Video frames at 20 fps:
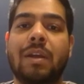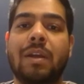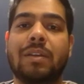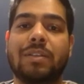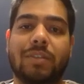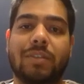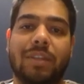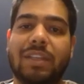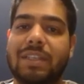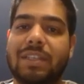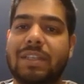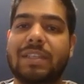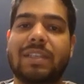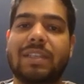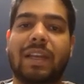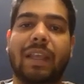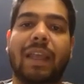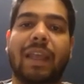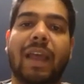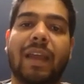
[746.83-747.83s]
So this
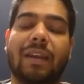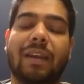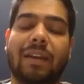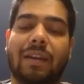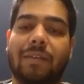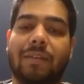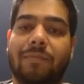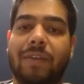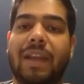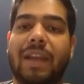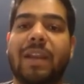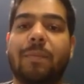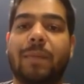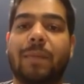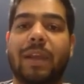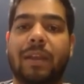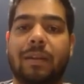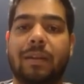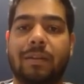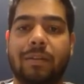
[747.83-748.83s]
is again a very
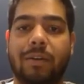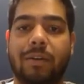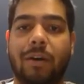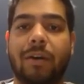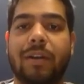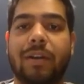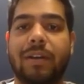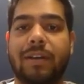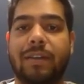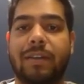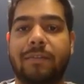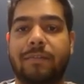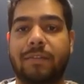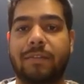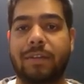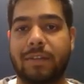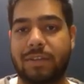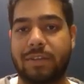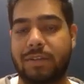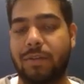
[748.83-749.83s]
big cognitive
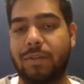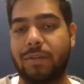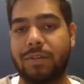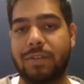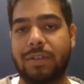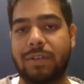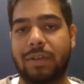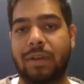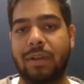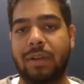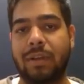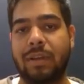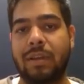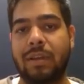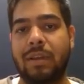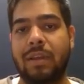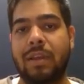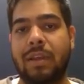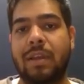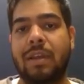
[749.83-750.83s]
distortion,
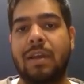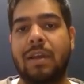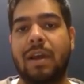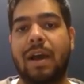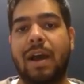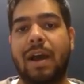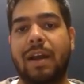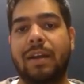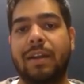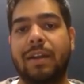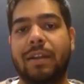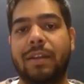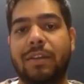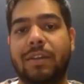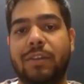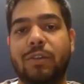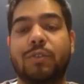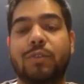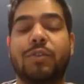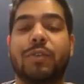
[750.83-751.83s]
and
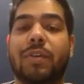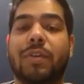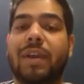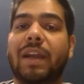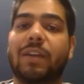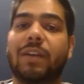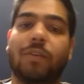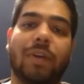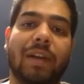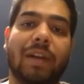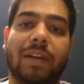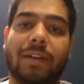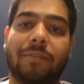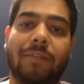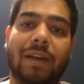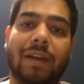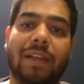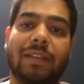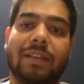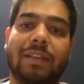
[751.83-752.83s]
you should try to
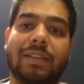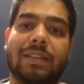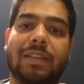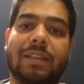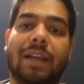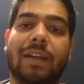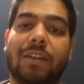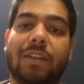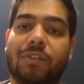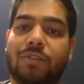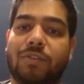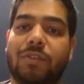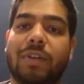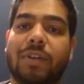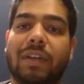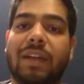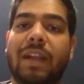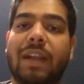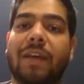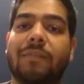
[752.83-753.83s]
identify this and you should
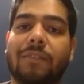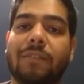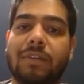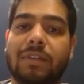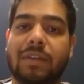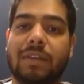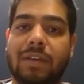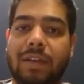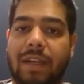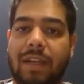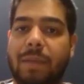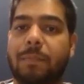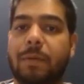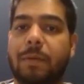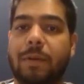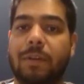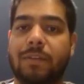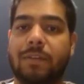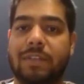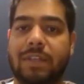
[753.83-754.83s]
never
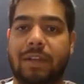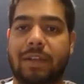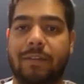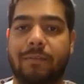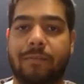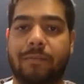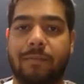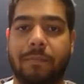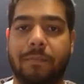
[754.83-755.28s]
label yourself.